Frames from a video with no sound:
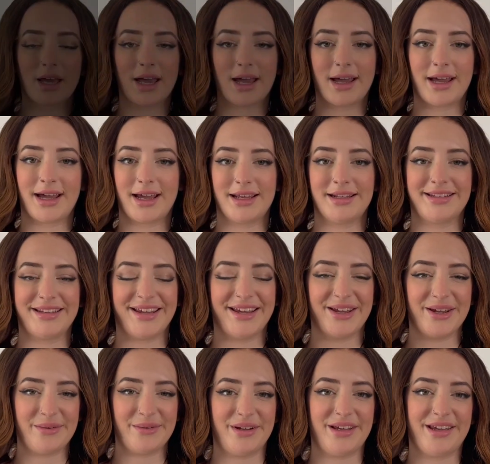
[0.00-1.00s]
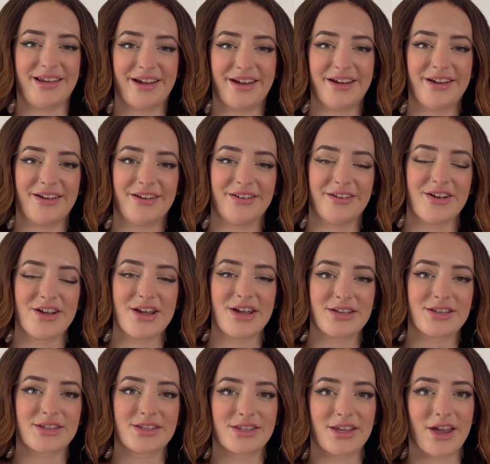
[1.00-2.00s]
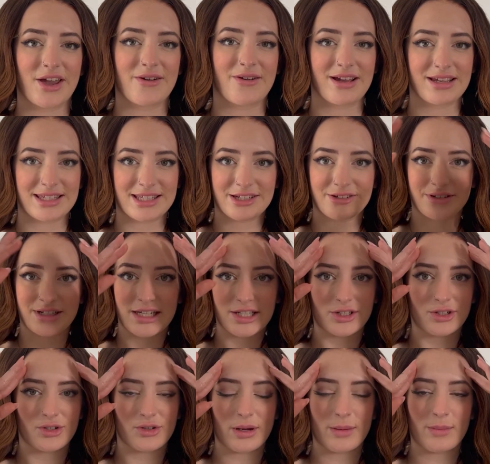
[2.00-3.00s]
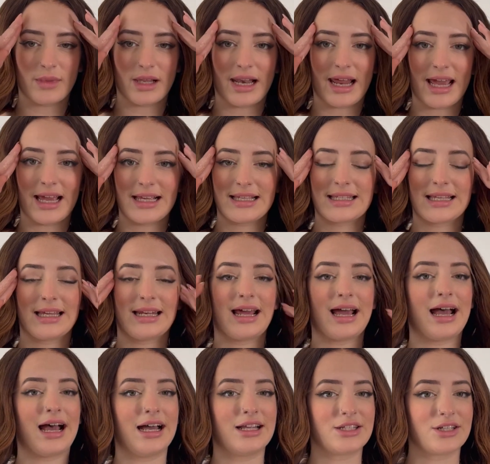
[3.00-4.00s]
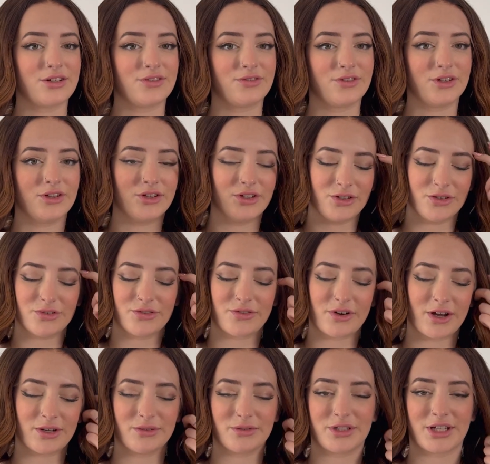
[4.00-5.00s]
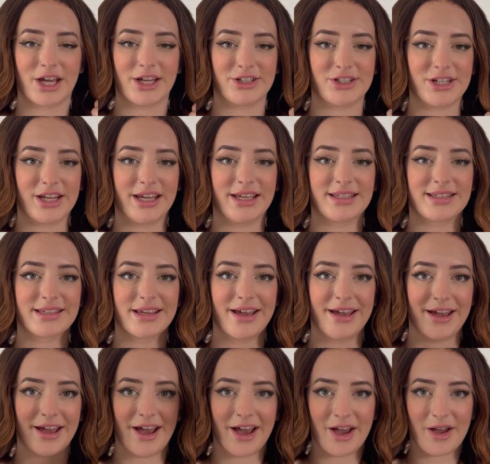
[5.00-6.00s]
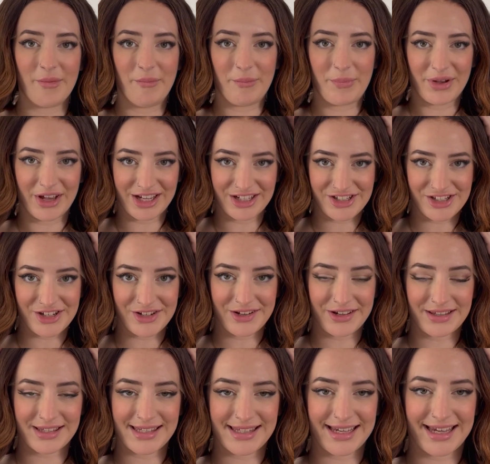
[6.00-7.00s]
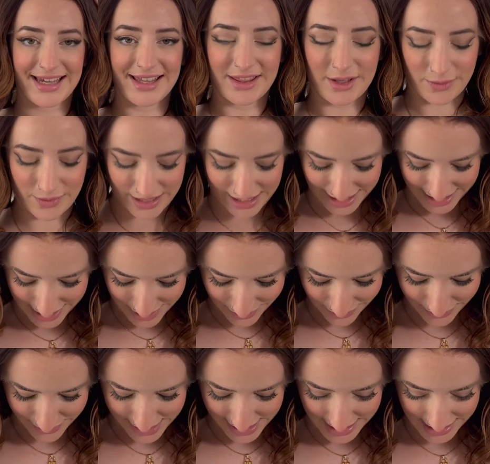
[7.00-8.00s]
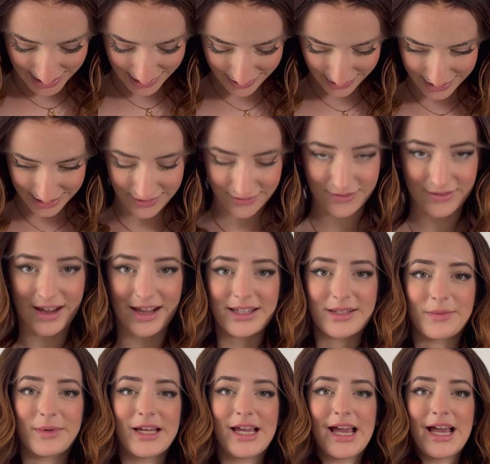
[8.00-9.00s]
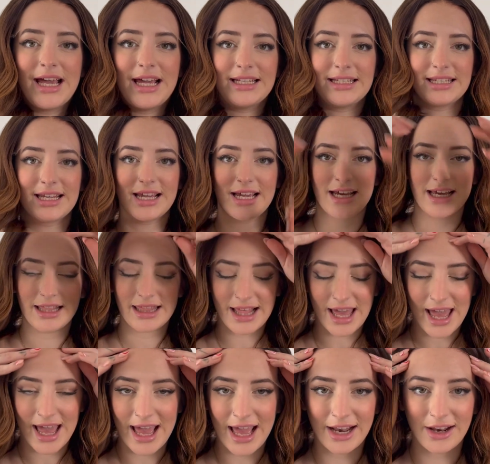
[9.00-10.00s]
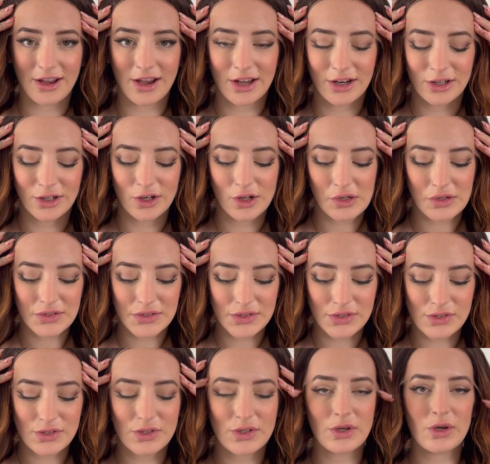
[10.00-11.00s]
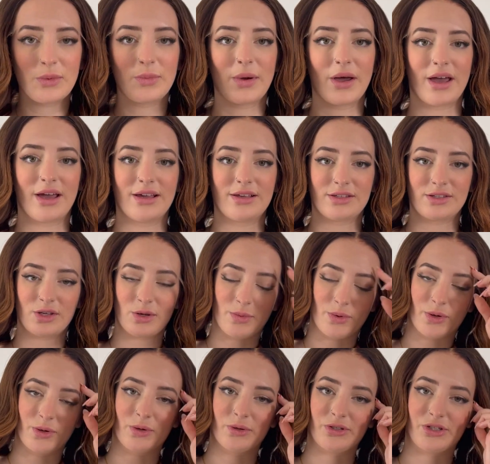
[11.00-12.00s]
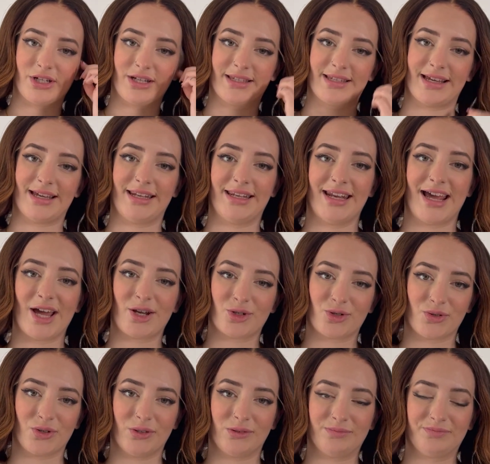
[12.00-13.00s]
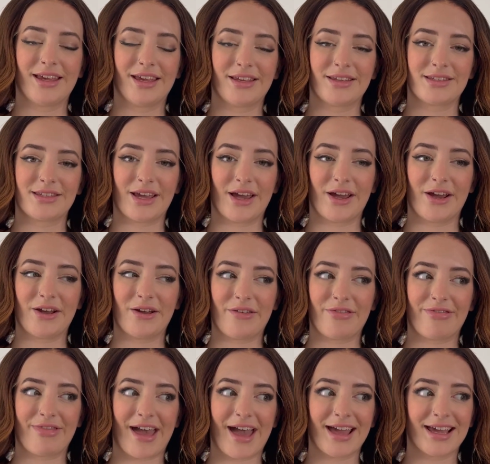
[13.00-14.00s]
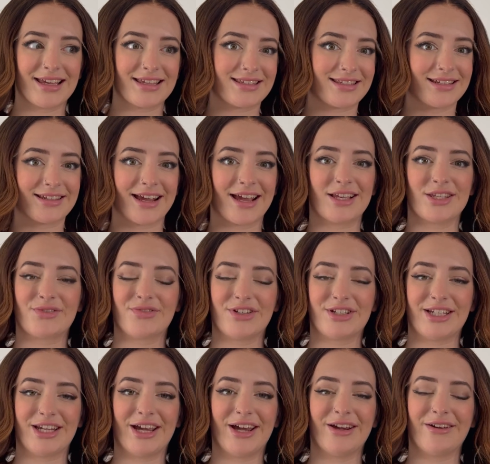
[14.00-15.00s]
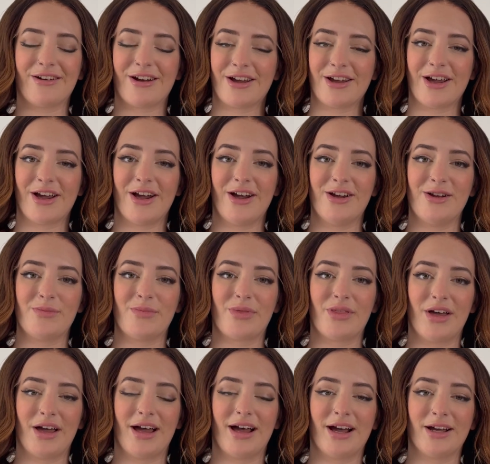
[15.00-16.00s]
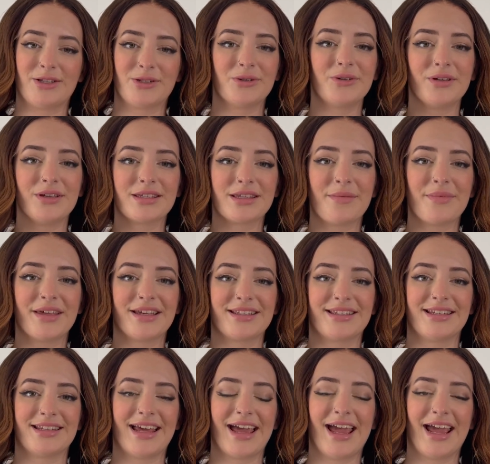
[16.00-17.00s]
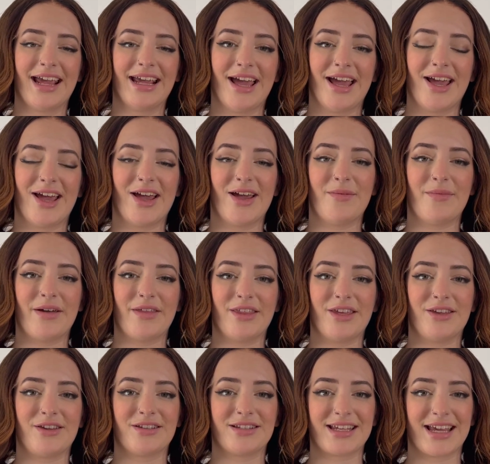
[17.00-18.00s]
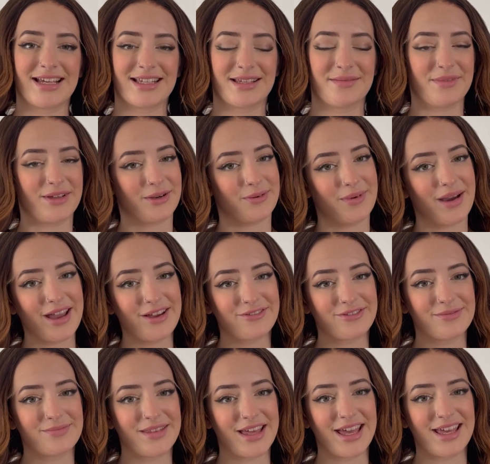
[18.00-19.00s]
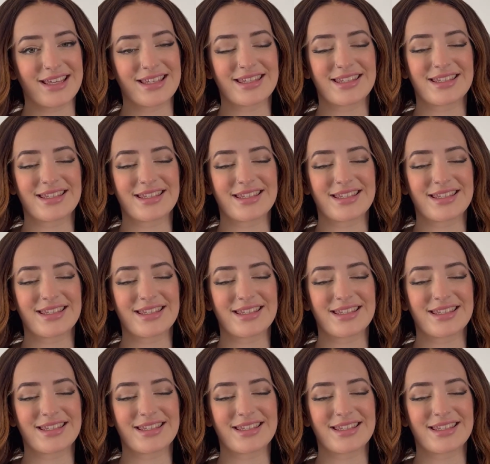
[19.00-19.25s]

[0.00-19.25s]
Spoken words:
And here we go. So I still need to trim the lace and add a few final touches. But as you can see, the wig is really nice and flat to my head and the hairline looks super, super gorgeous and natural. So that is today's video. I hope that I taught you something today and that you can take something away from this.